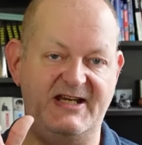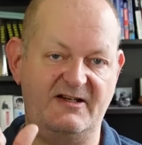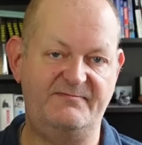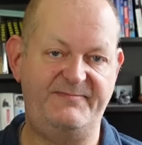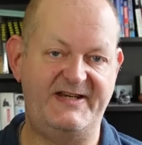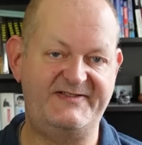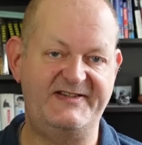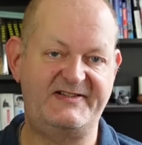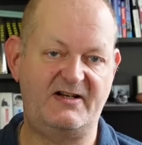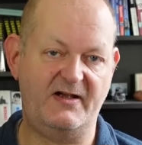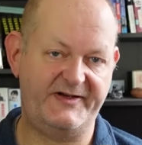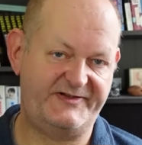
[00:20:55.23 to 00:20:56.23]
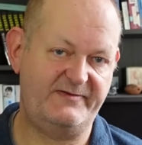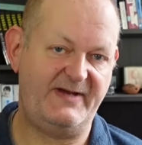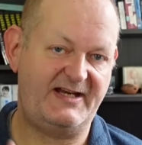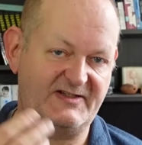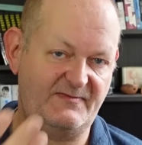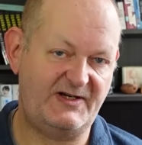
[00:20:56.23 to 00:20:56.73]
in business class to
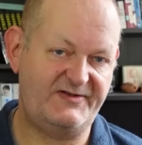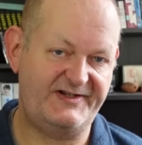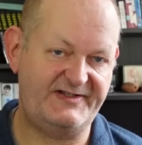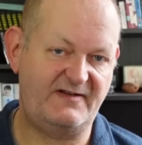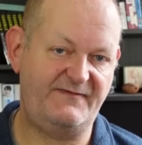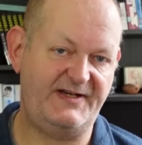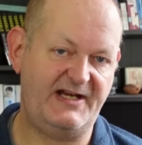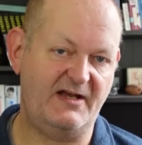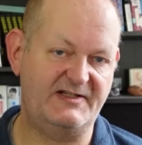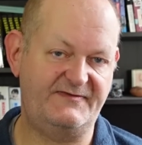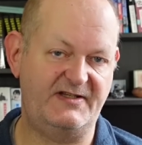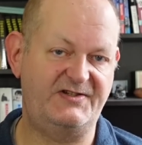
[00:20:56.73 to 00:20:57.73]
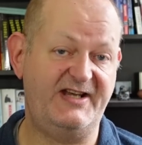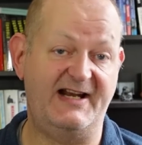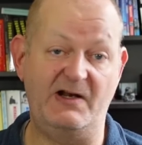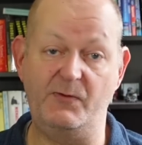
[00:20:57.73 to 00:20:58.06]
make some interesting videos for the channel.